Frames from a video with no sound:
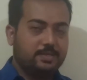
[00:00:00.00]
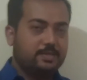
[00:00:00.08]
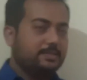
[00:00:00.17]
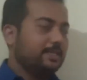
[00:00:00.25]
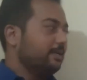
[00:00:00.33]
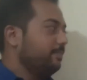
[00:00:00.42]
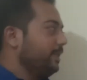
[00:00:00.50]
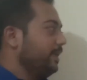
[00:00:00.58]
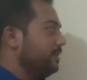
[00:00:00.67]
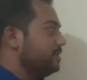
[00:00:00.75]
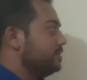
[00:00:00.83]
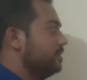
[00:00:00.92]
That
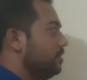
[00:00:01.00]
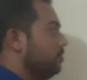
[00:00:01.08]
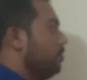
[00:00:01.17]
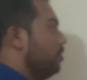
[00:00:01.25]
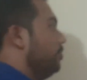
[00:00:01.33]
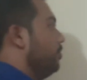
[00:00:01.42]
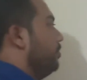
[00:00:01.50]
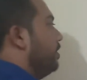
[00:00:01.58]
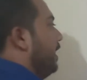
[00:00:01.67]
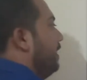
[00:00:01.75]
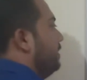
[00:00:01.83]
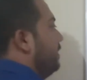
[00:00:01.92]
means what you
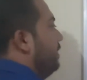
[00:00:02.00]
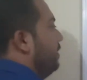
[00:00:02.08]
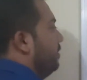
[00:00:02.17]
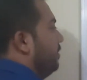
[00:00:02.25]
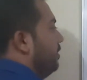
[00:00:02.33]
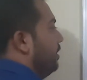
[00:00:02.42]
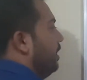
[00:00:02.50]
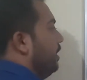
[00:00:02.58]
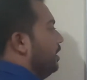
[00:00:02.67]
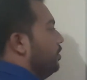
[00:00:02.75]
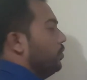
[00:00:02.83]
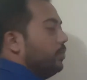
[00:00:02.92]
write here,
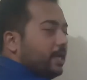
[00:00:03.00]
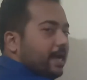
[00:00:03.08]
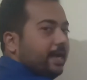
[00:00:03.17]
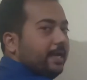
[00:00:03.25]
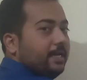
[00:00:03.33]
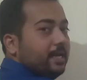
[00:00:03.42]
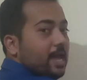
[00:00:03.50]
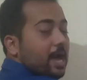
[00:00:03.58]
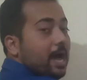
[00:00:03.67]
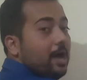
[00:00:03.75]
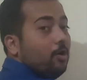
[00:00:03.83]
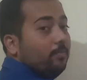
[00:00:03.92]
you write
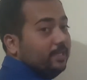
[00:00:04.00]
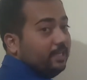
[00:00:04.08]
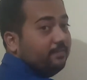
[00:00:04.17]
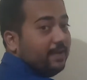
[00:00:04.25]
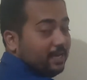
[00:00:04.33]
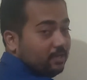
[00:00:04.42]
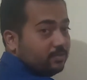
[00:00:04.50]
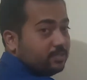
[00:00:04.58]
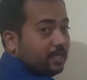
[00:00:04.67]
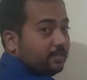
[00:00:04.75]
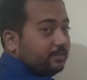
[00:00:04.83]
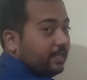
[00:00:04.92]
how many values
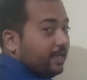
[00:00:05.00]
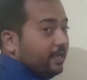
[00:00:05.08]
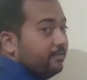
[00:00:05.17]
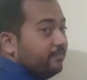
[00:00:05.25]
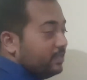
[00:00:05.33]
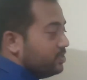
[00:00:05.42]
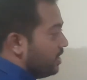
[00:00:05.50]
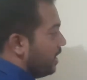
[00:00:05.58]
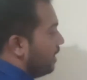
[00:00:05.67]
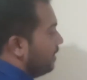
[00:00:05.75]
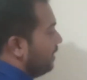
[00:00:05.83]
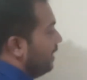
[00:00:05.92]
are there which
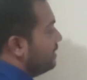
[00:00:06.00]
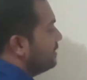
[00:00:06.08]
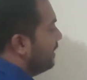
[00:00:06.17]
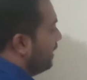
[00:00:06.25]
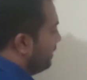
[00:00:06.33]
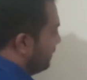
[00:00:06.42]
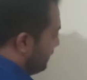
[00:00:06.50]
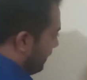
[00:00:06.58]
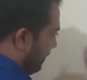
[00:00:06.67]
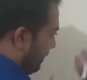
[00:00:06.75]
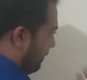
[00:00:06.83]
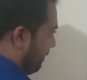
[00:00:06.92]
are less than 10.